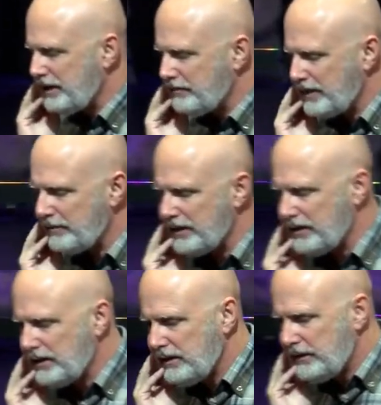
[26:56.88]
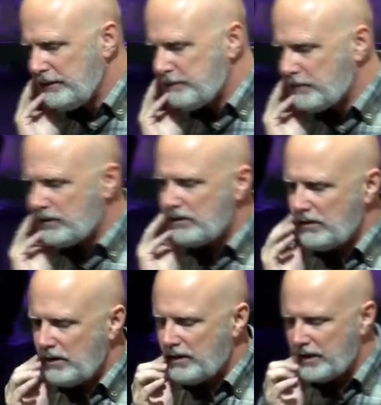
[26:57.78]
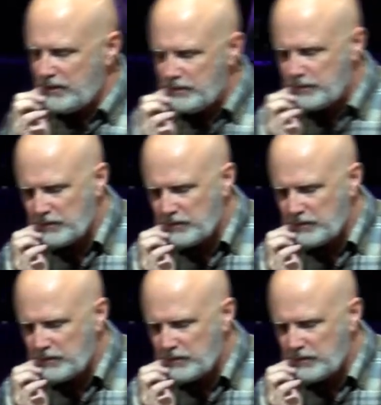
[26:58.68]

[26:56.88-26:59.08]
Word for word: man, man, man. Okay.